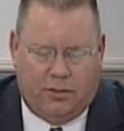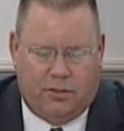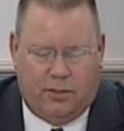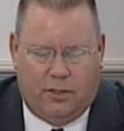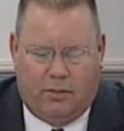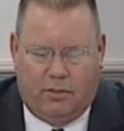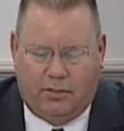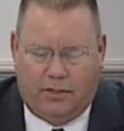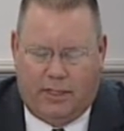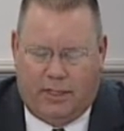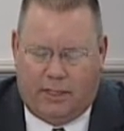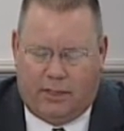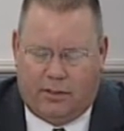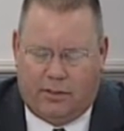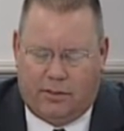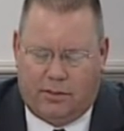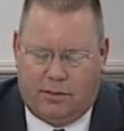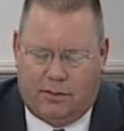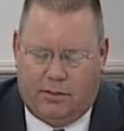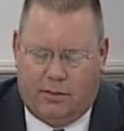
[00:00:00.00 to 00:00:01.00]
Jones had a
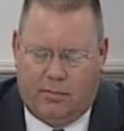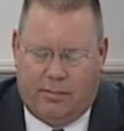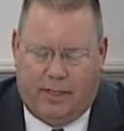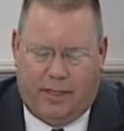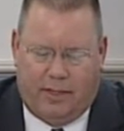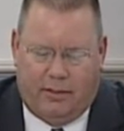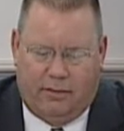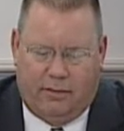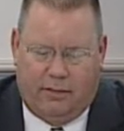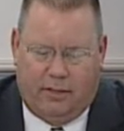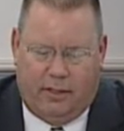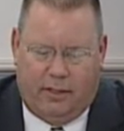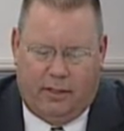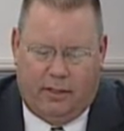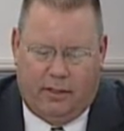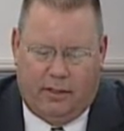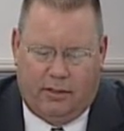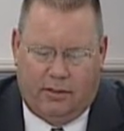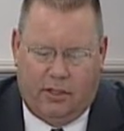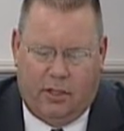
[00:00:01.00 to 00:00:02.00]
concern about
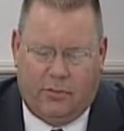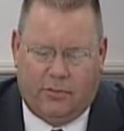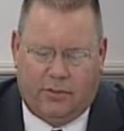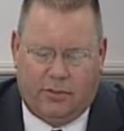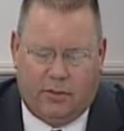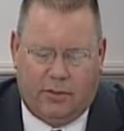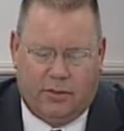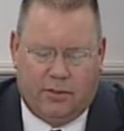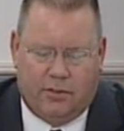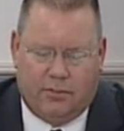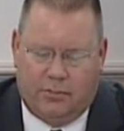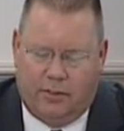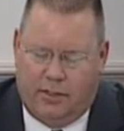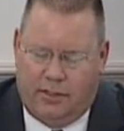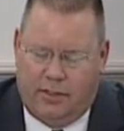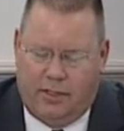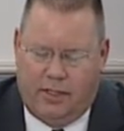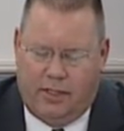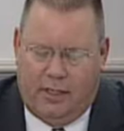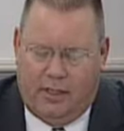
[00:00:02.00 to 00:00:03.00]
the dumpsters, but
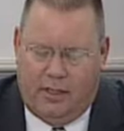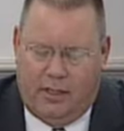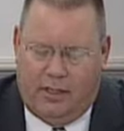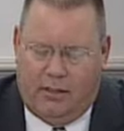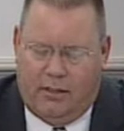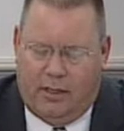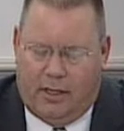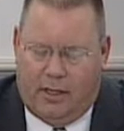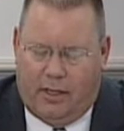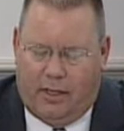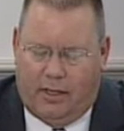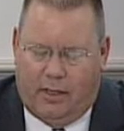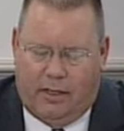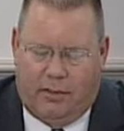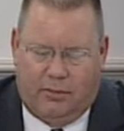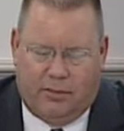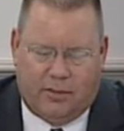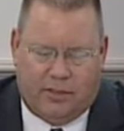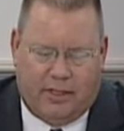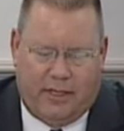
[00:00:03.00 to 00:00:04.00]
he
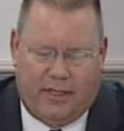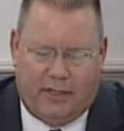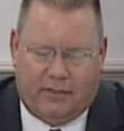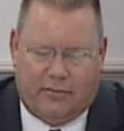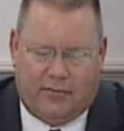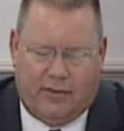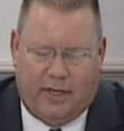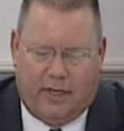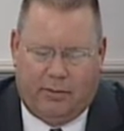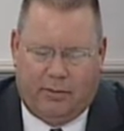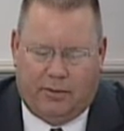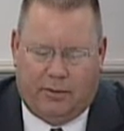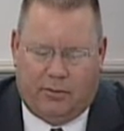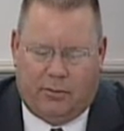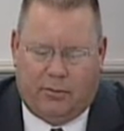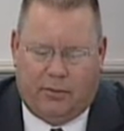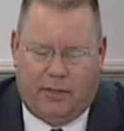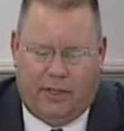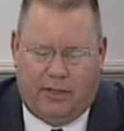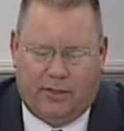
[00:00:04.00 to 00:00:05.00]
was satisfied with their
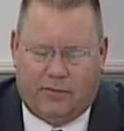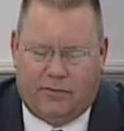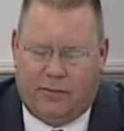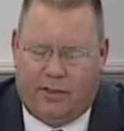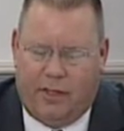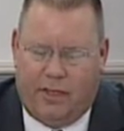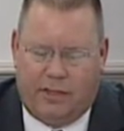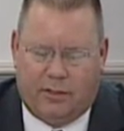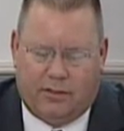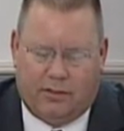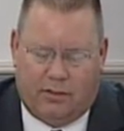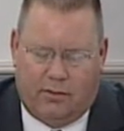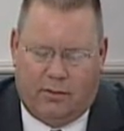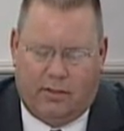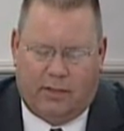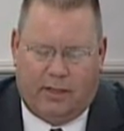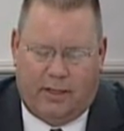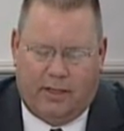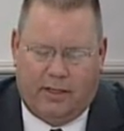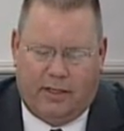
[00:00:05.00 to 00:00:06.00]
plans for that, so
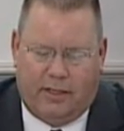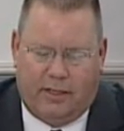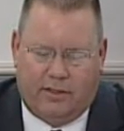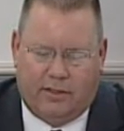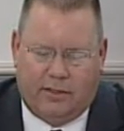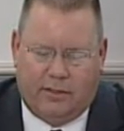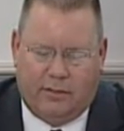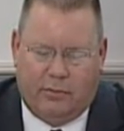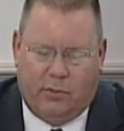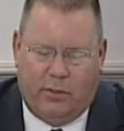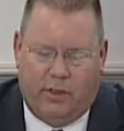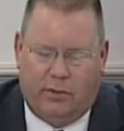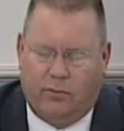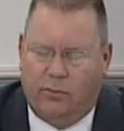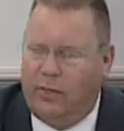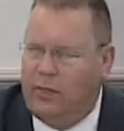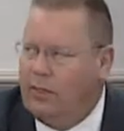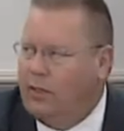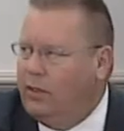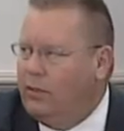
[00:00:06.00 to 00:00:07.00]
I think it's a
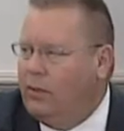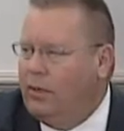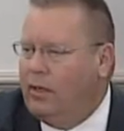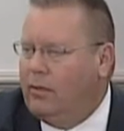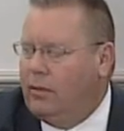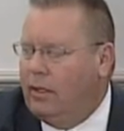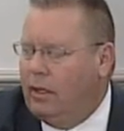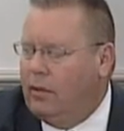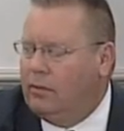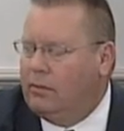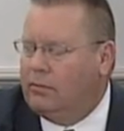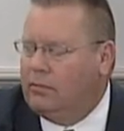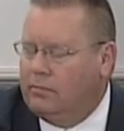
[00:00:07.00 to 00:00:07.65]
win-win all the way around.